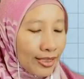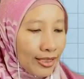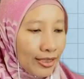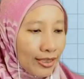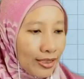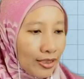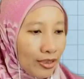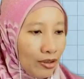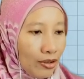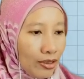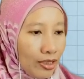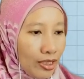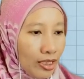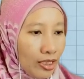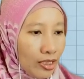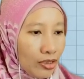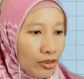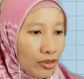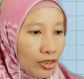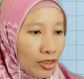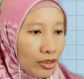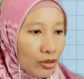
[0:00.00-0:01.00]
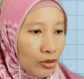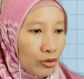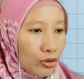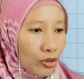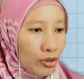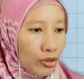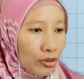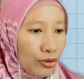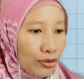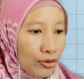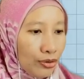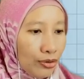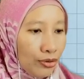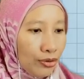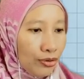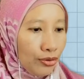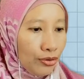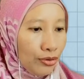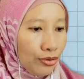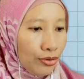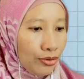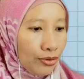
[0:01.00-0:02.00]
Coordinate 0, 2
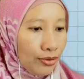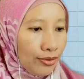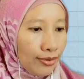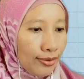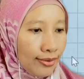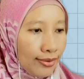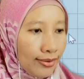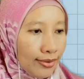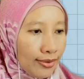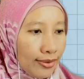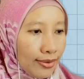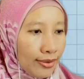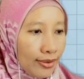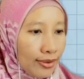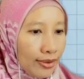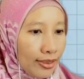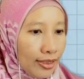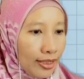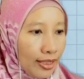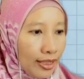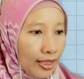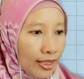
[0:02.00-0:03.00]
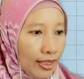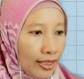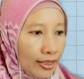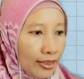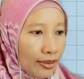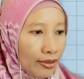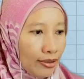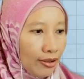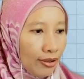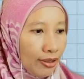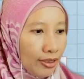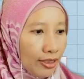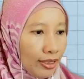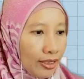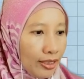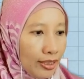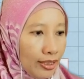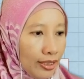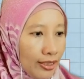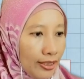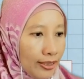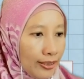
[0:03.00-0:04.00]
and
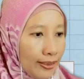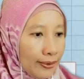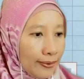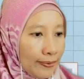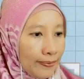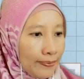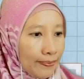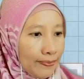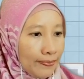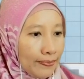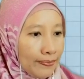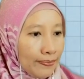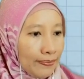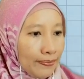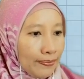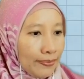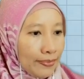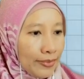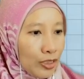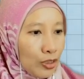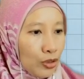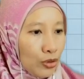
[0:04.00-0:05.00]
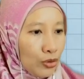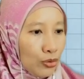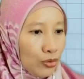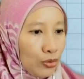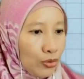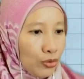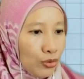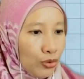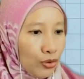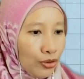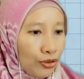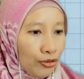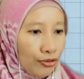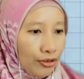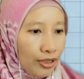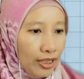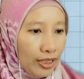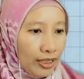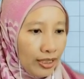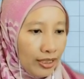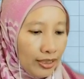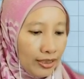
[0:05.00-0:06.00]
coordinate 2,
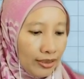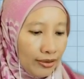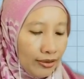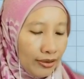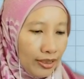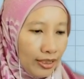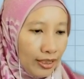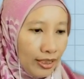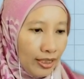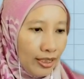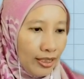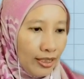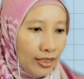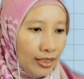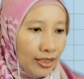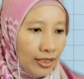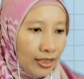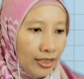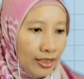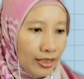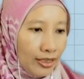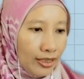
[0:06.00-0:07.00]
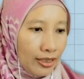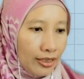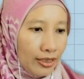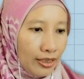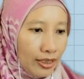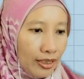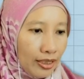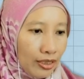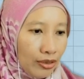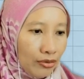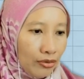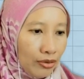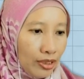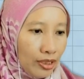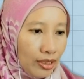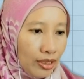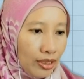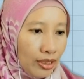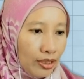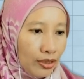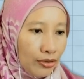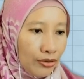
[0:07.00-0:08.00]
3. Okay, then
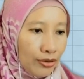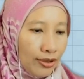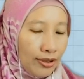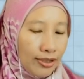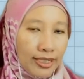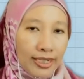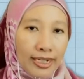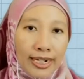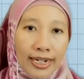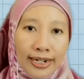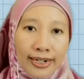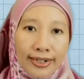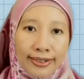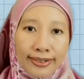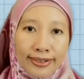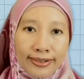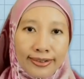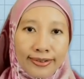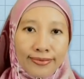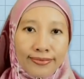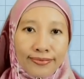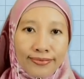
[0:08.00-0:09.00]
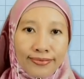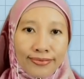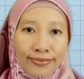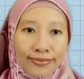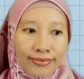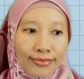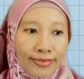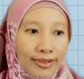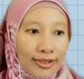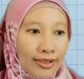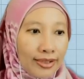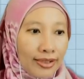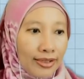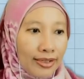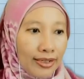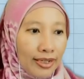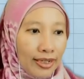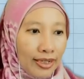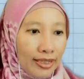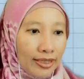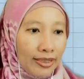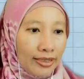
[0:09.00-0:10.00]
we draw the line.
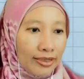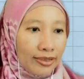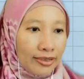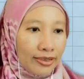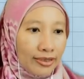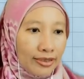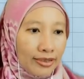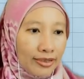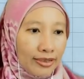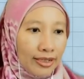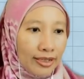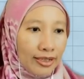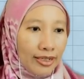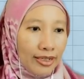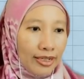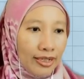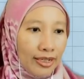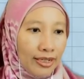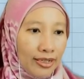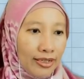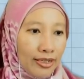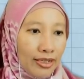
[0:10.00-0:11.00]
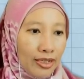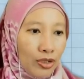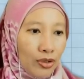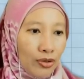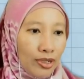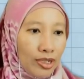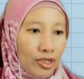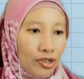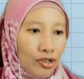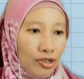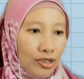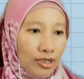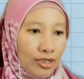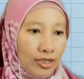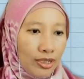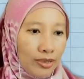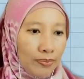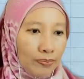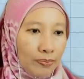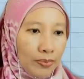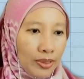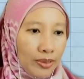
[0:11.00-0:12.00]
And the second equation,
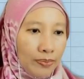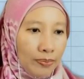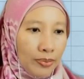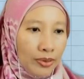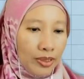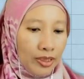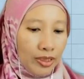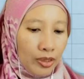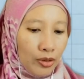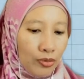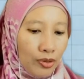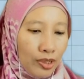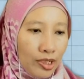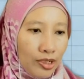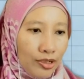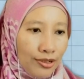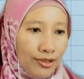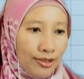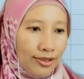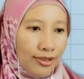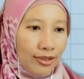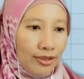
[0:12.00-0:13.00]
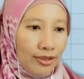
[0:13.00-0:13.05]
the purple equation,